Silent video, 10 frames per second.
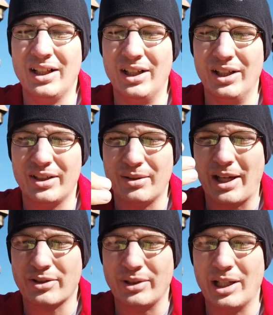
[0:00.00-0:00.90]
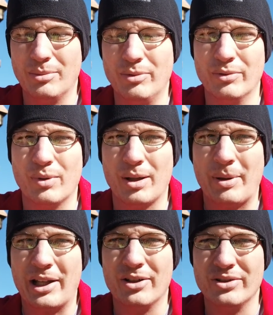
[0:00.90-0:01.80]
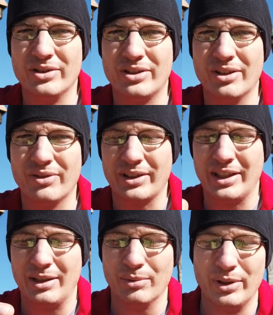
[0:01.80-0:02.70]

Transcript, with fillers: to actually help with wear patterns and stuff like that,